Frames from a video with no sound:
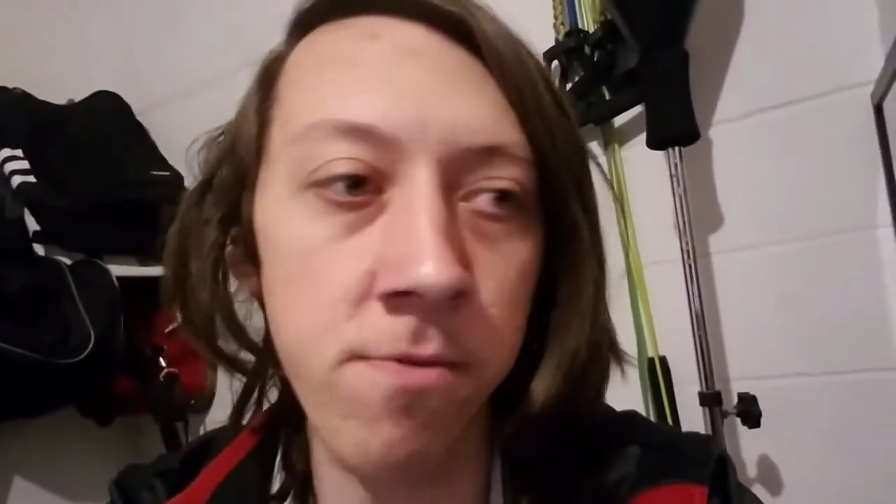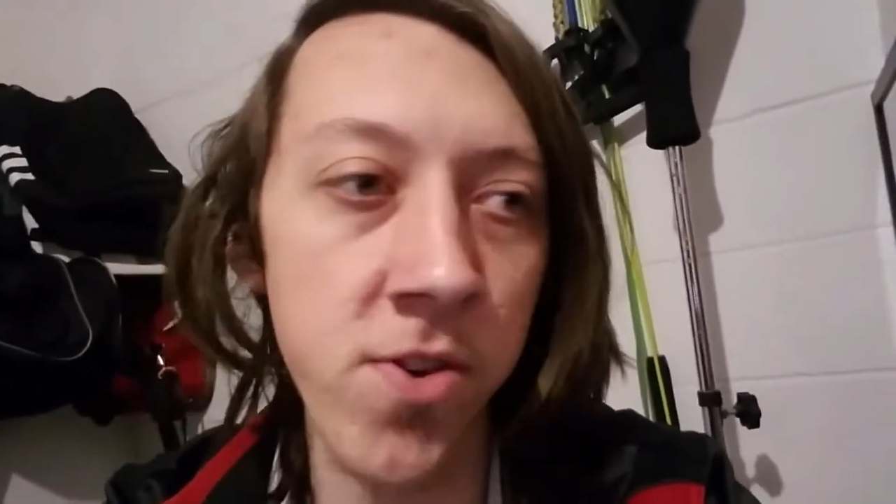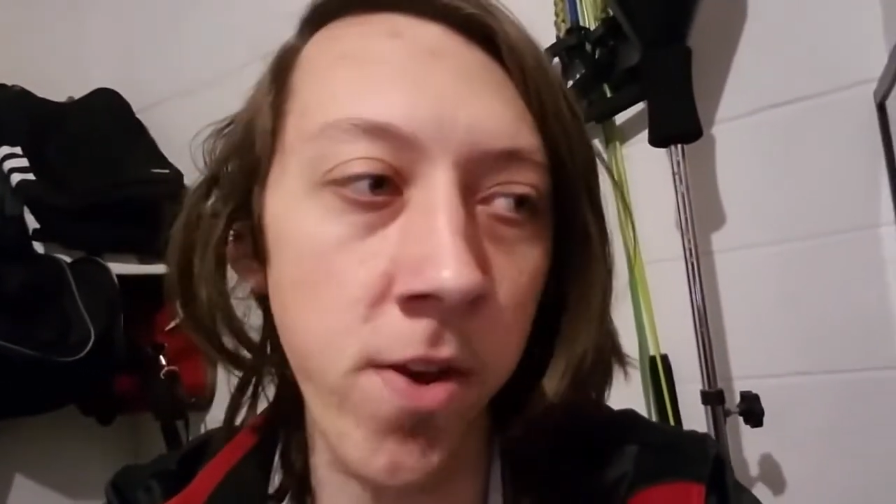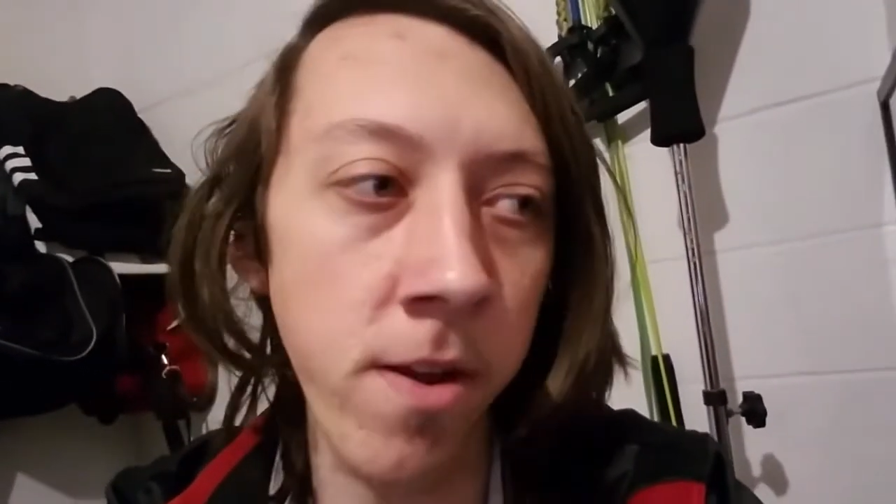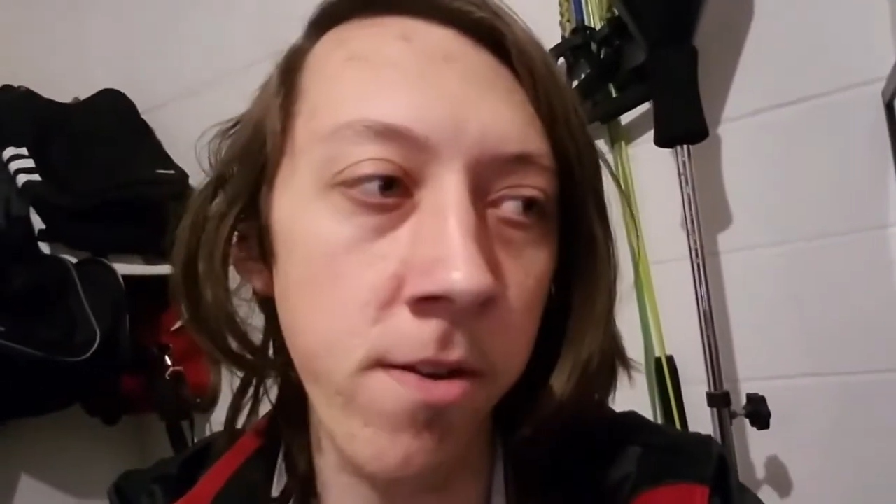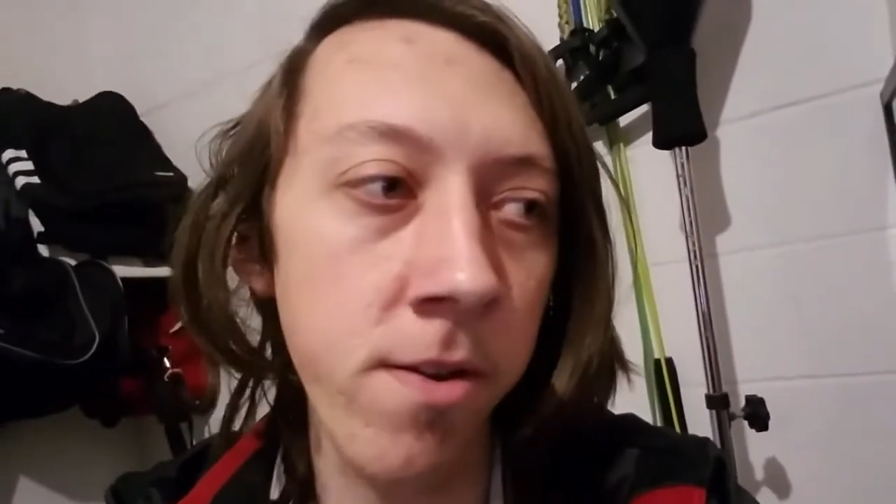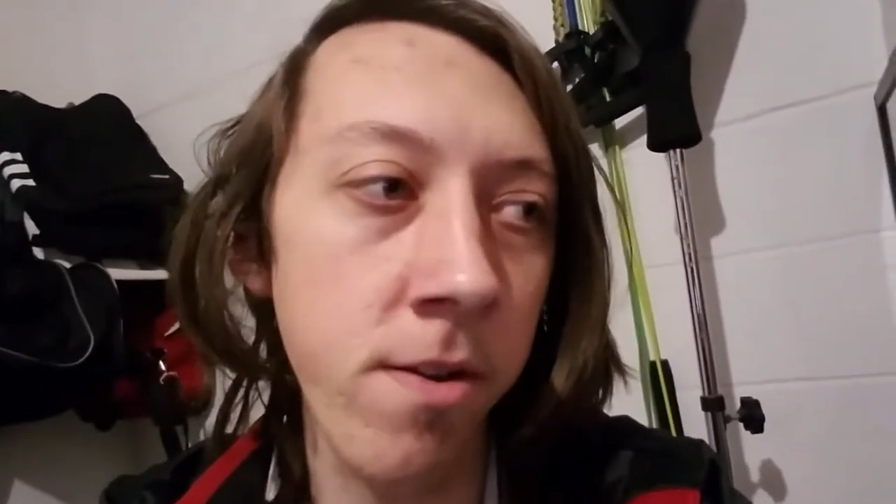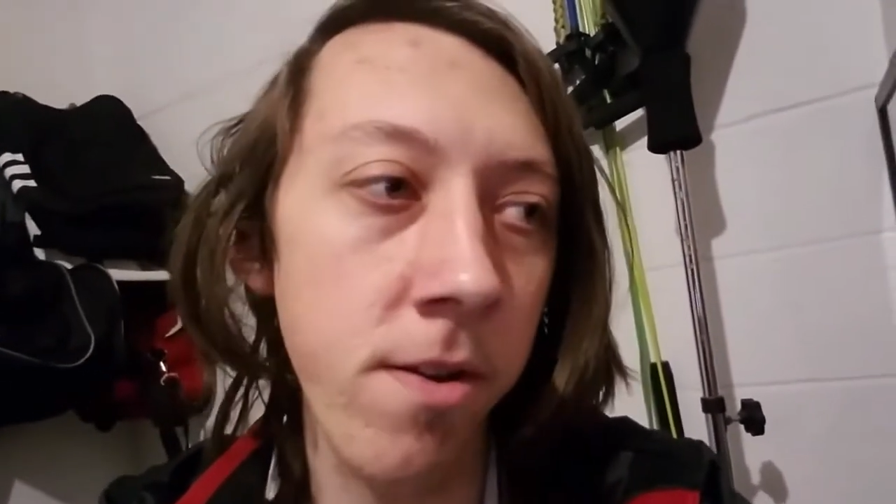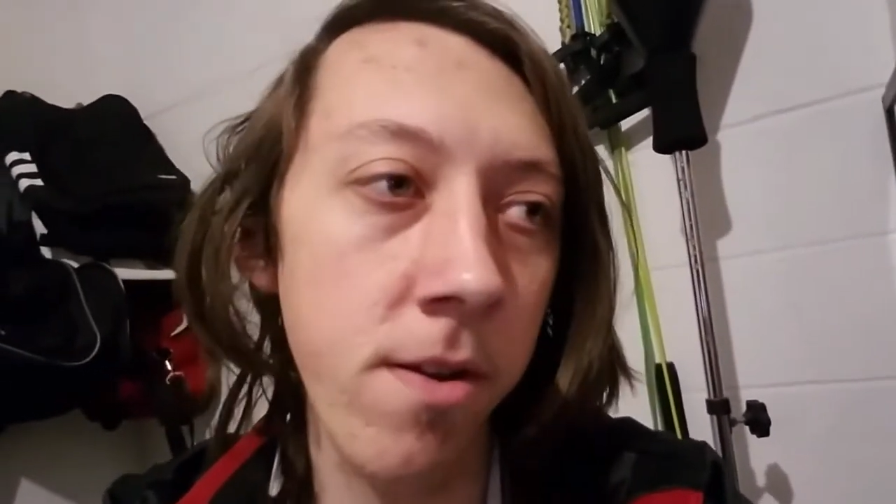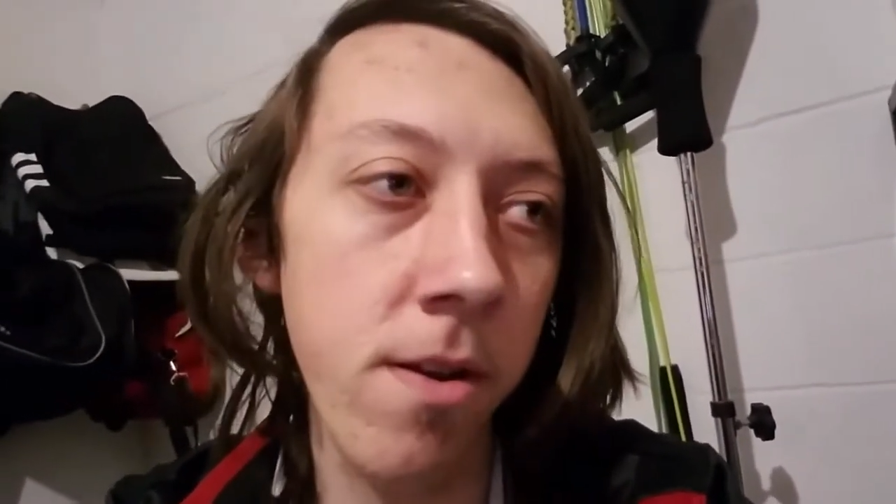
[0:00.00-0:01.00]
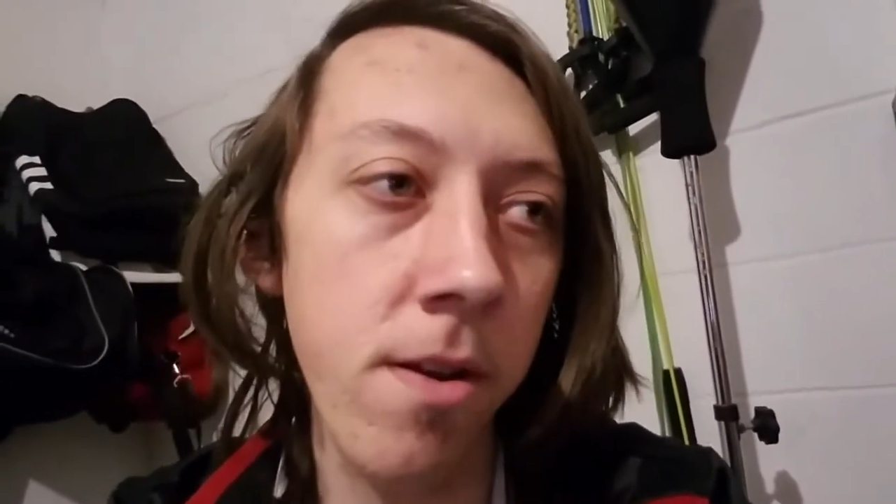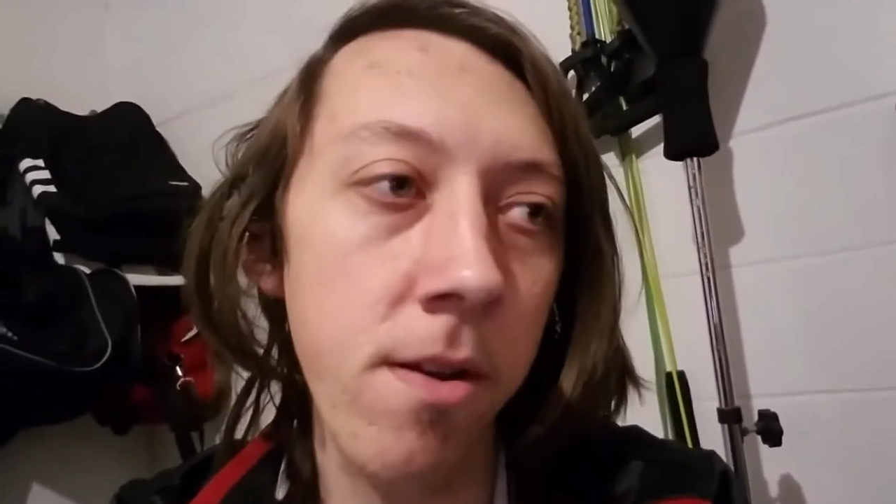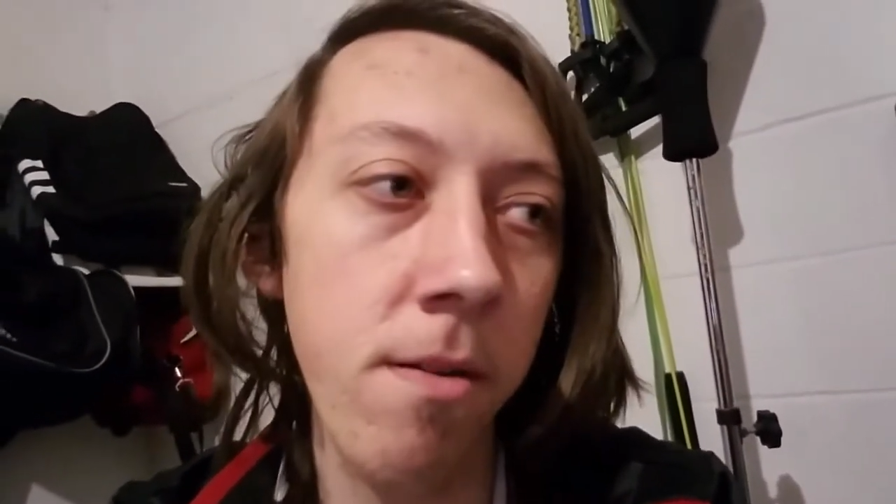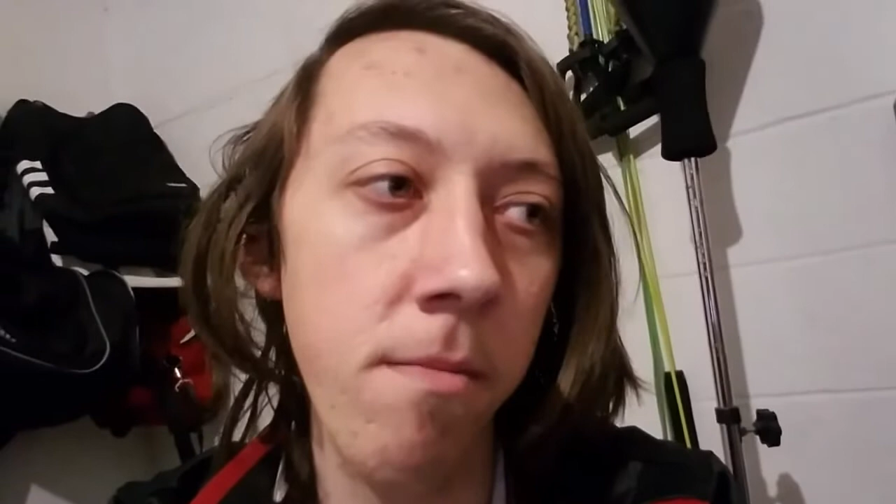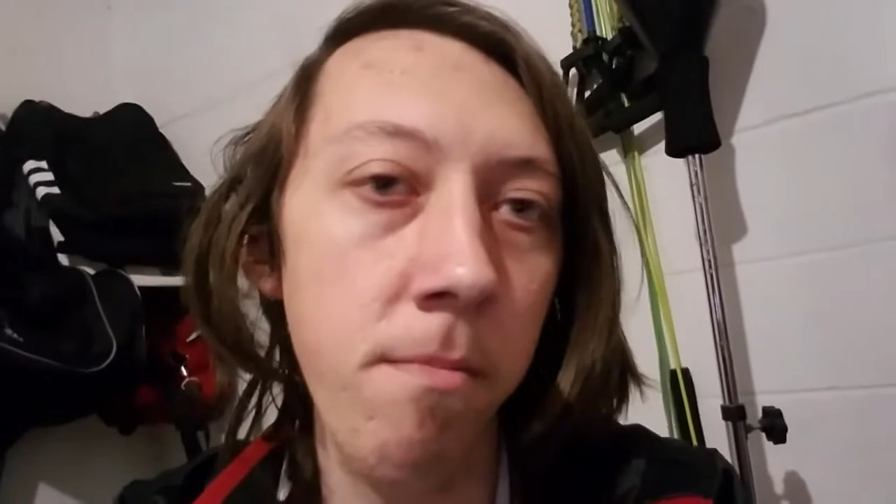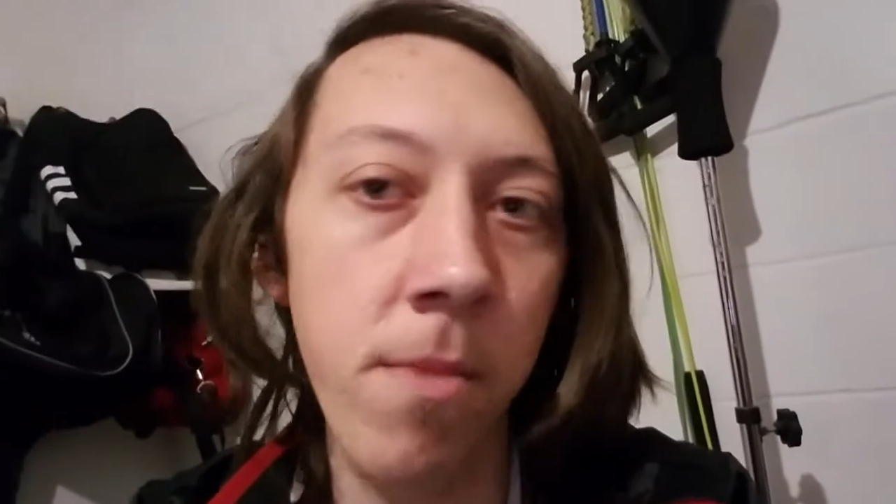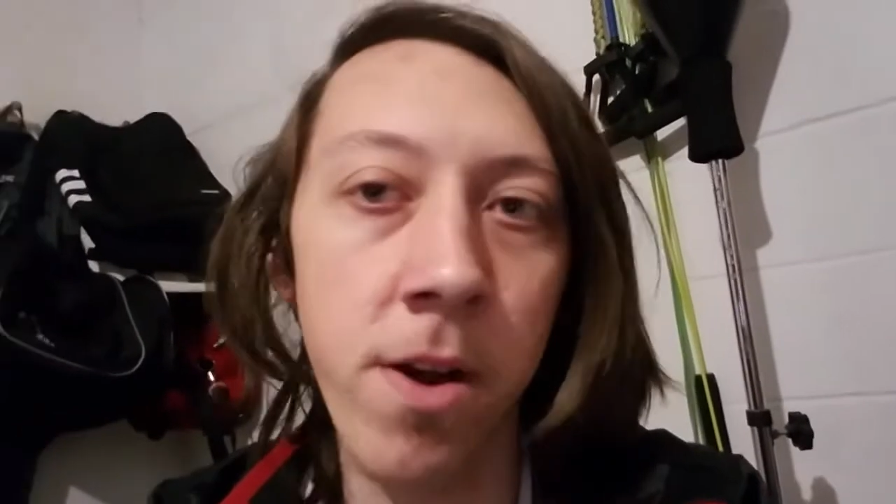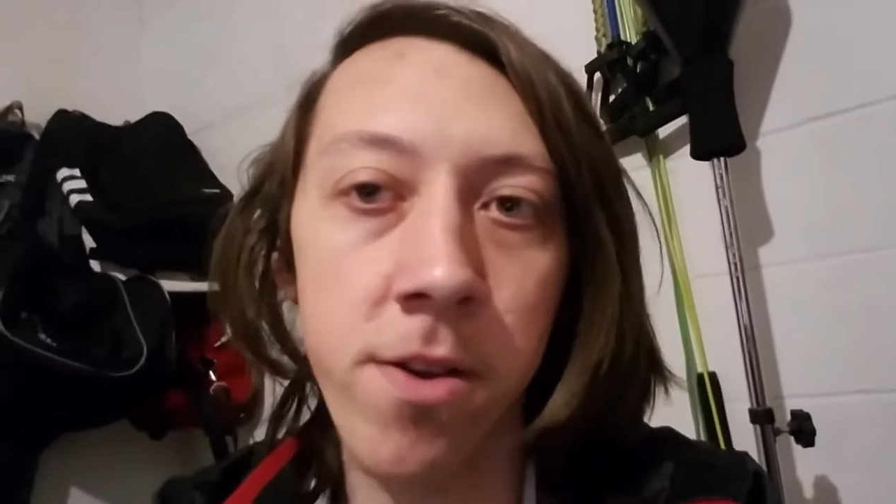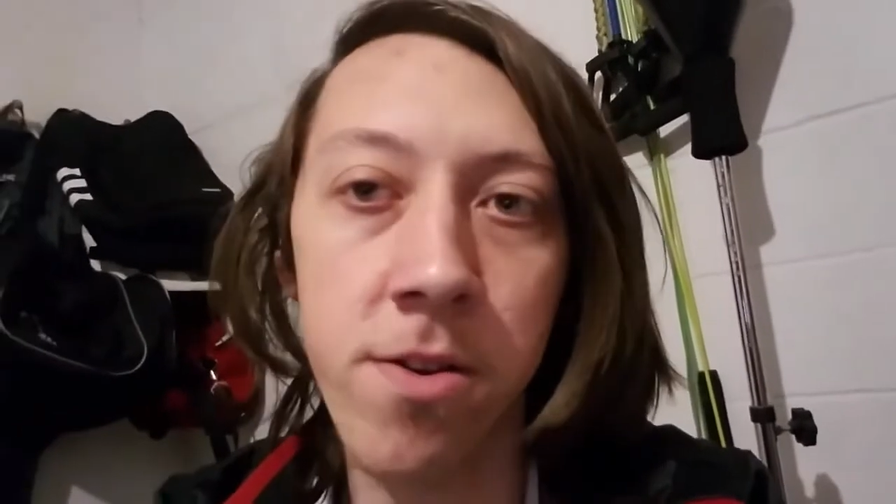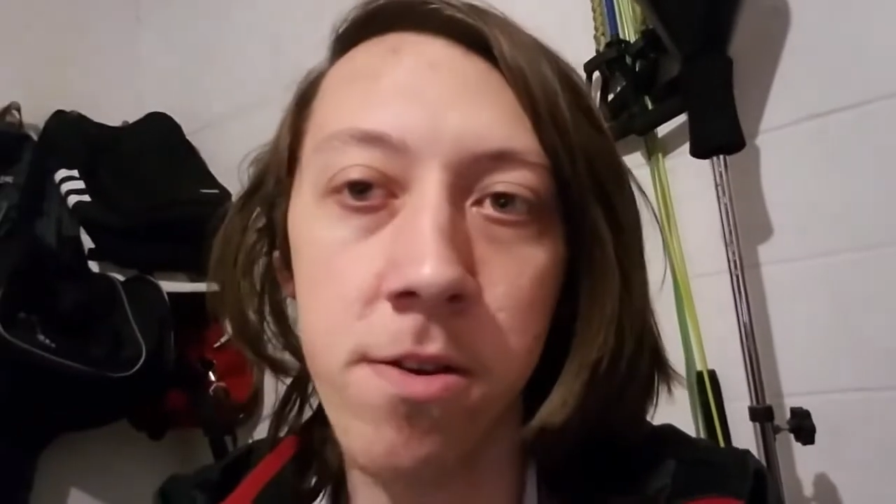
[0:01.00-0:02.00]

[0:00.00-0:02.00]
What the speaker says: change much.